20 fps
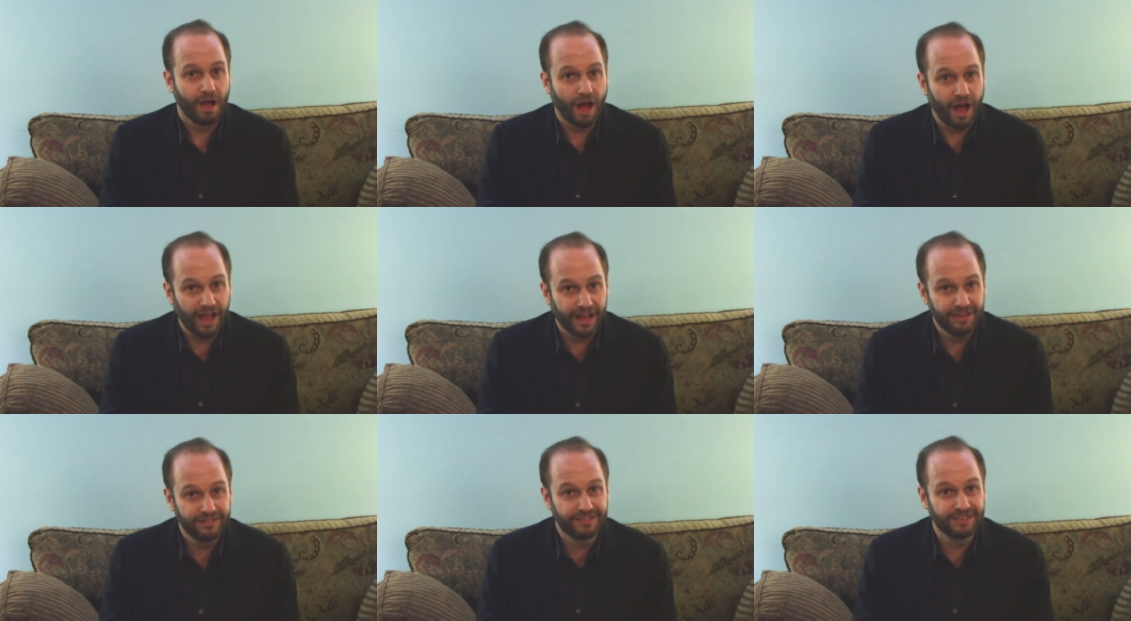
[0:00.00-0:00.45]

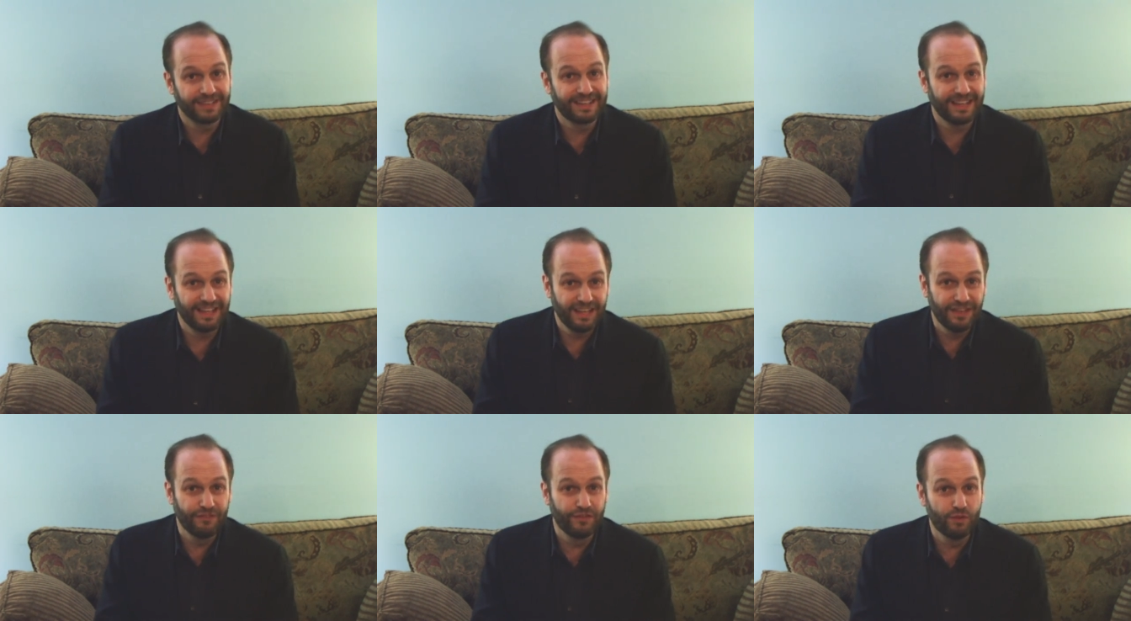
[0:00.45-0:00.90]

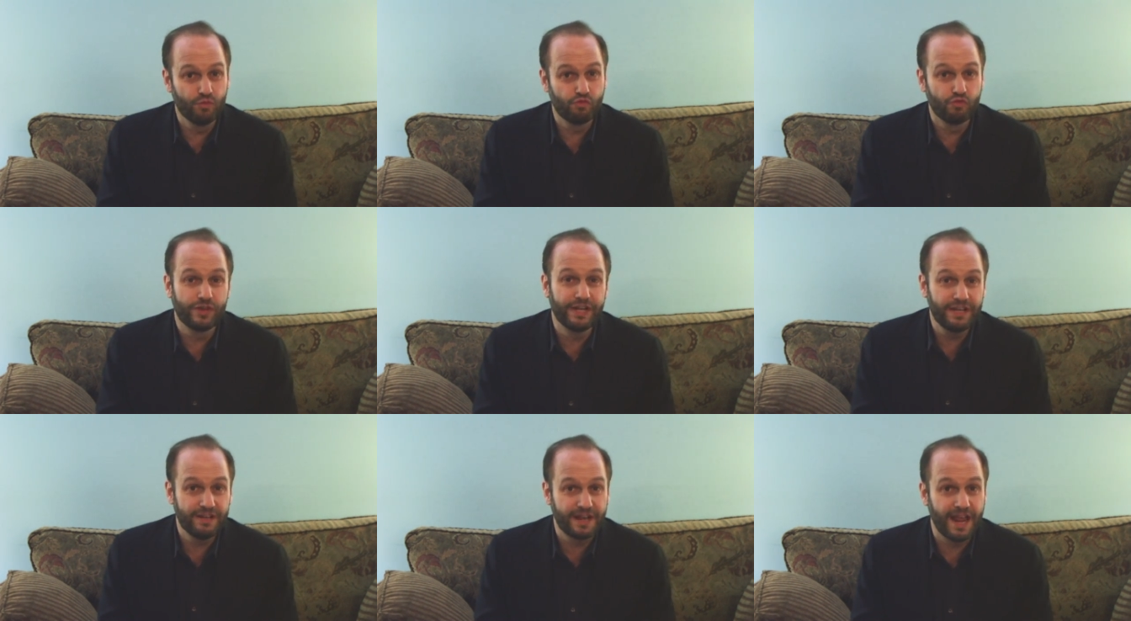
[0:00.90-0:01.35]
Isaac even
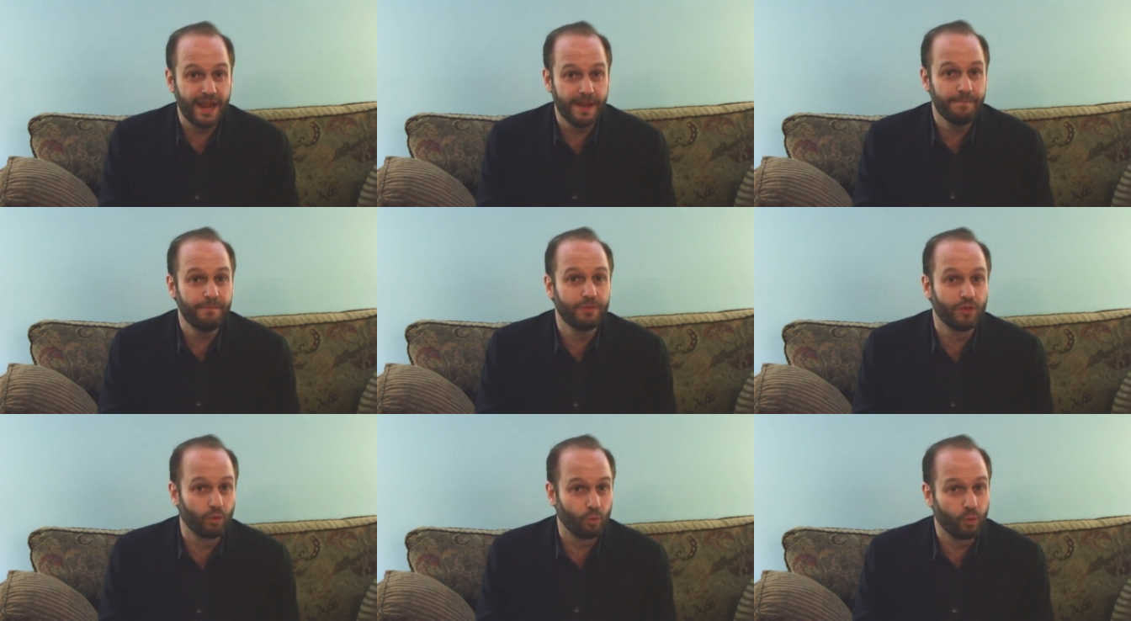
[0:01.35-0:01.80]

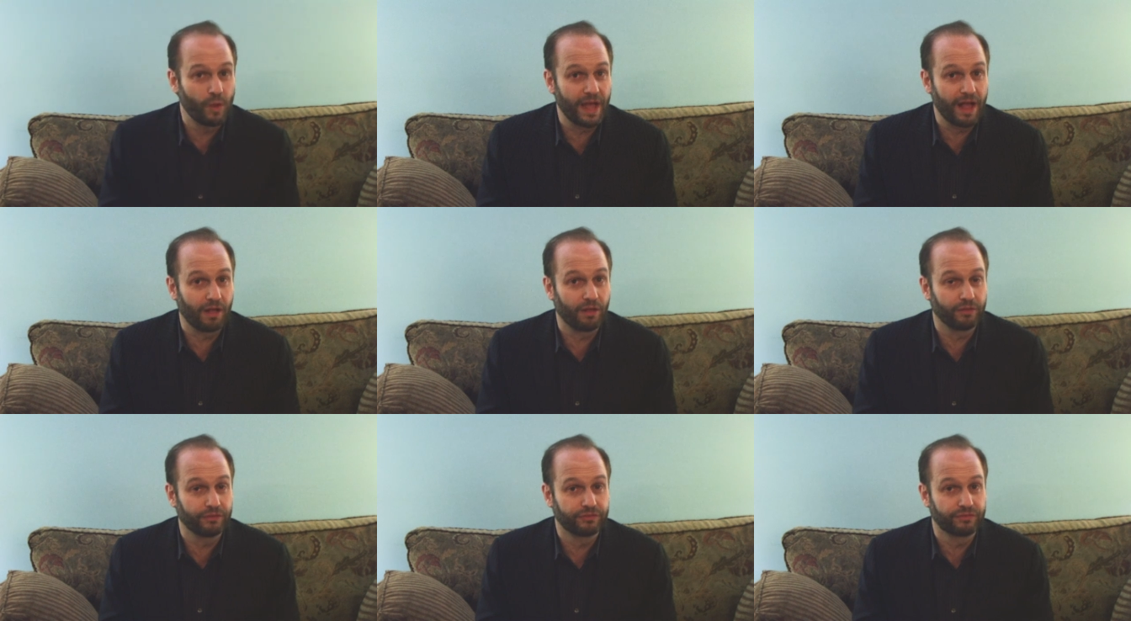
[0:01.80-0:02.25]
renamed the
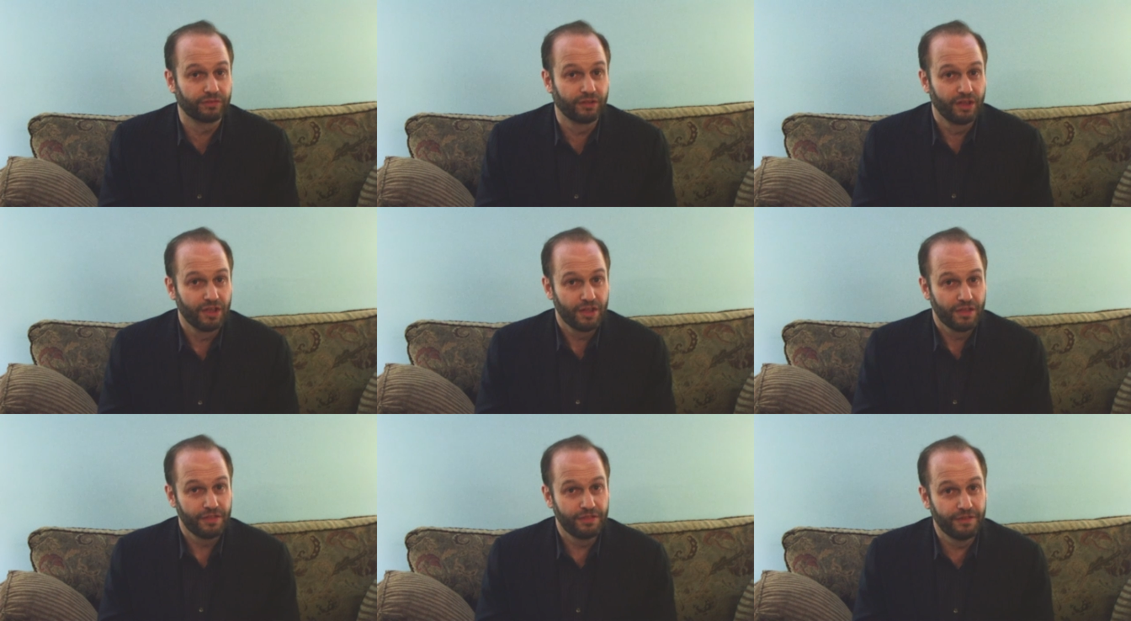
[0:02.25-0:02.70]
wells
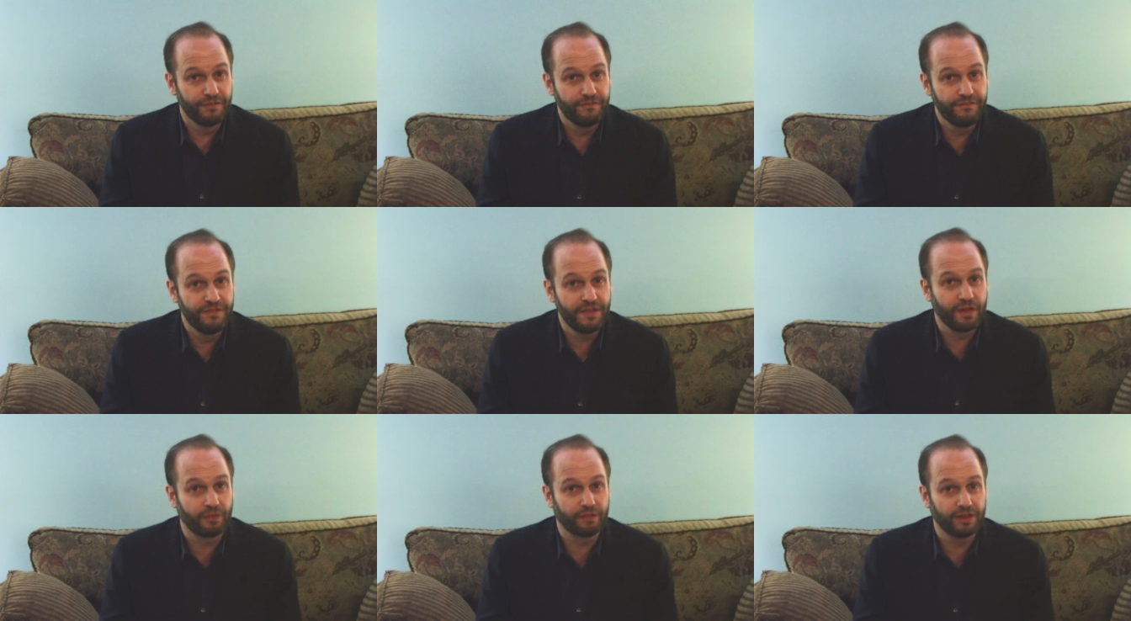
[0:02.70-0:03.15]
the
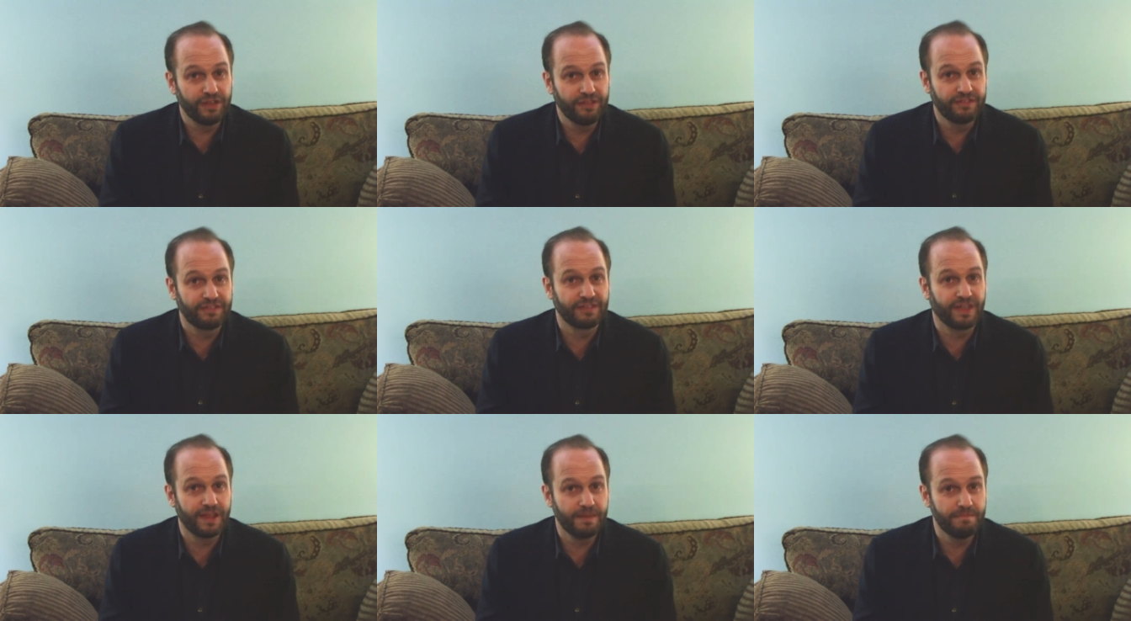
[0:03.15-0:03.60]
very
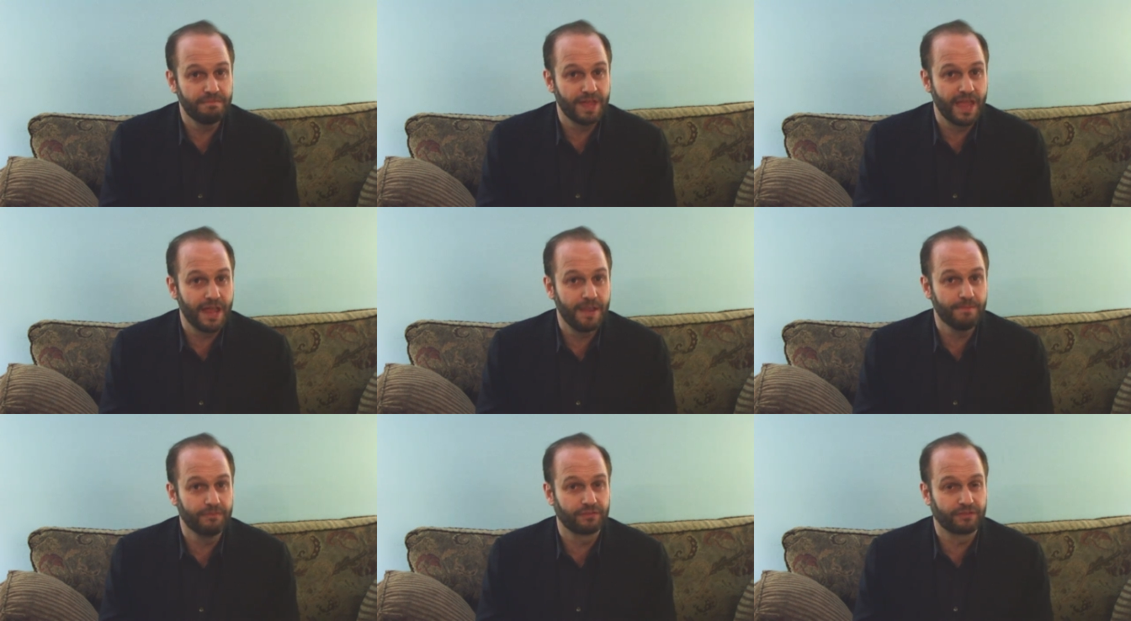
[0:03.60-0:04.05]
same
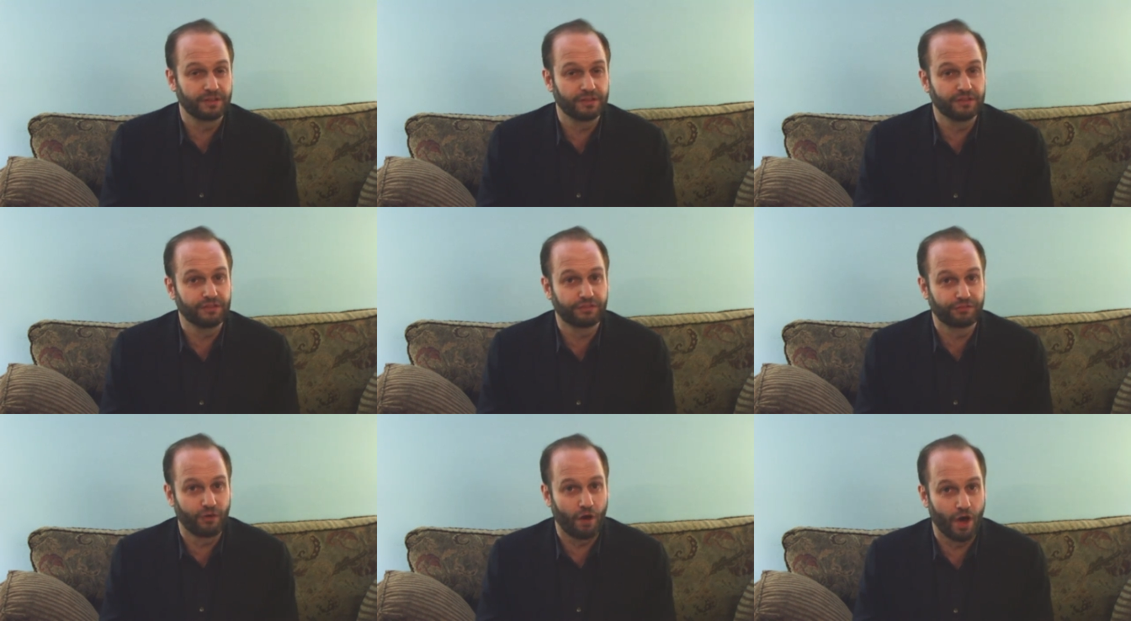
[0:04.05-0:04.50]
names that
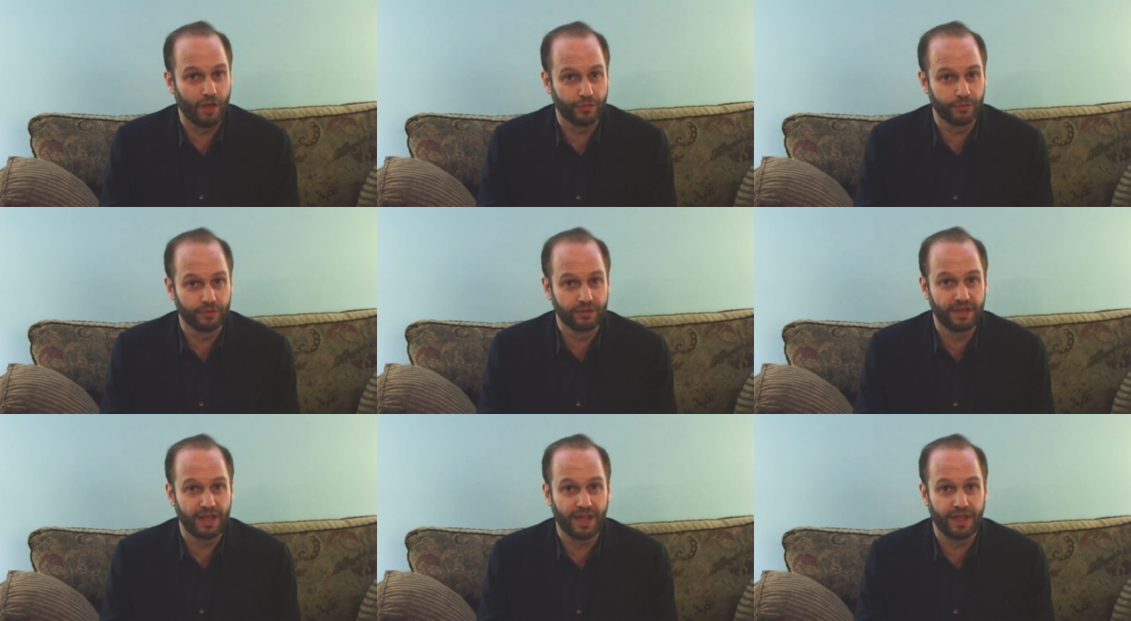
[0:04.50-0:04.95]
his
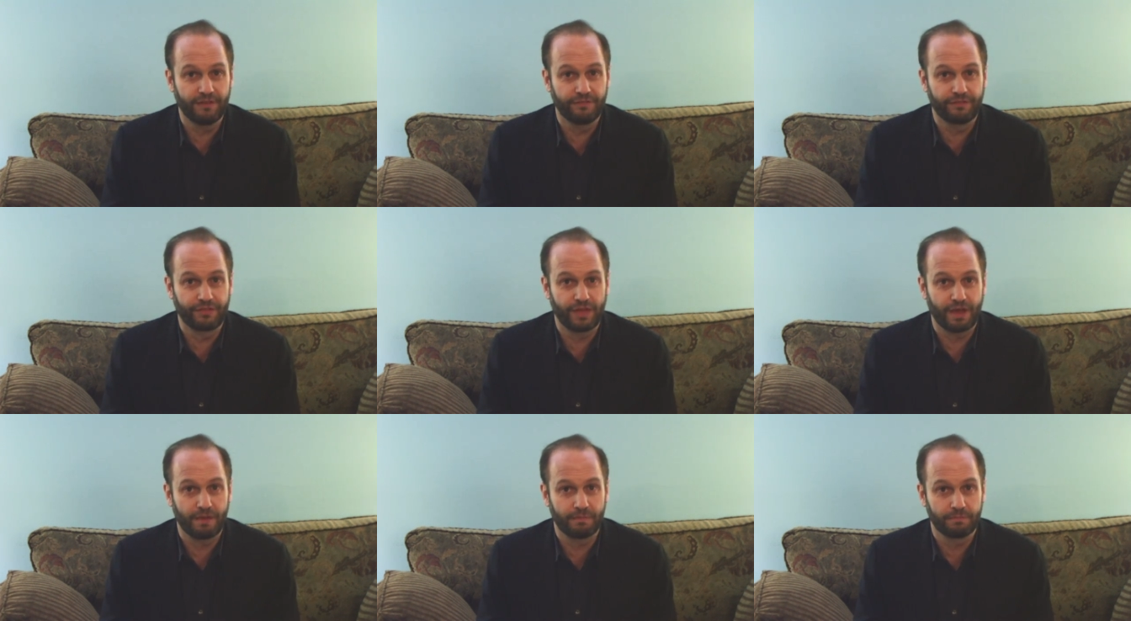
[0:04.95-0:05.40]
father
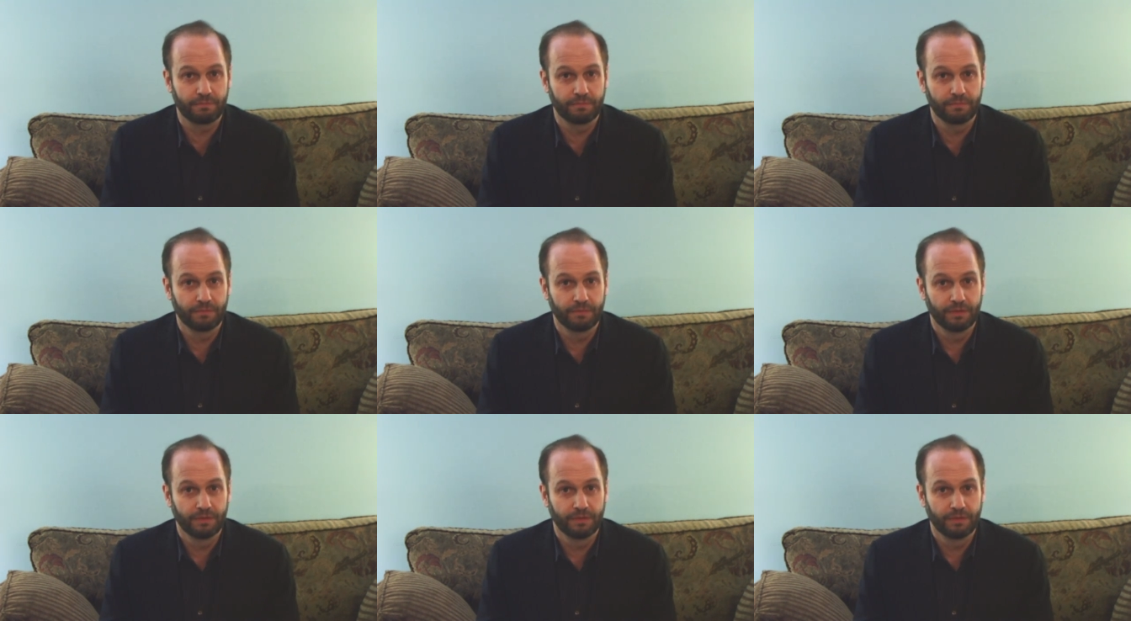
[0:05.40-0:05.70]
gave them.